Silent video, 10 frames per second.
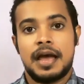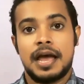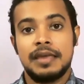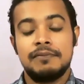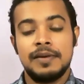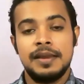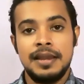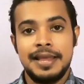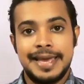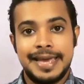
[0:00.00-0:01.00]
I
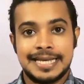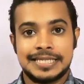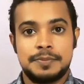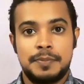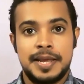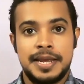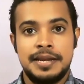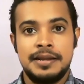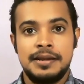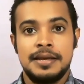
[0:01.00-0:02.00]
will
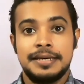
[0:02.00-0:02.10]
explain